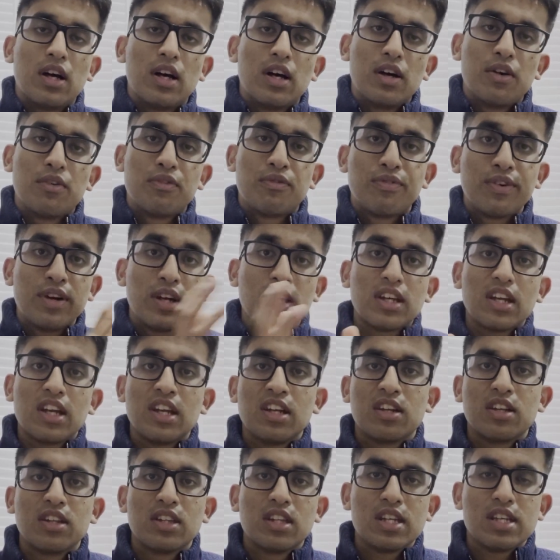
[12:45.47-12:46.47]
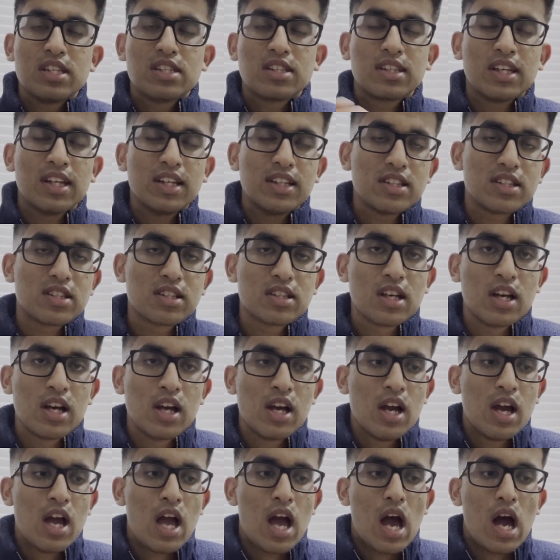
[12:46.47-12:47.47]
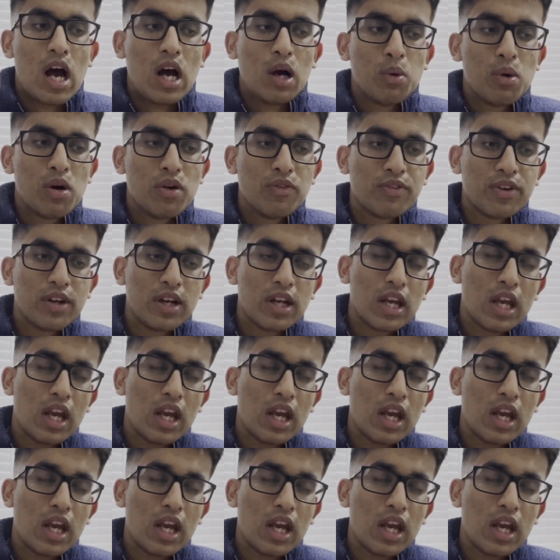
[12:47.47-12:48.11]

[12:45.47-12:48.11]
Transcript: fit into these sets? However,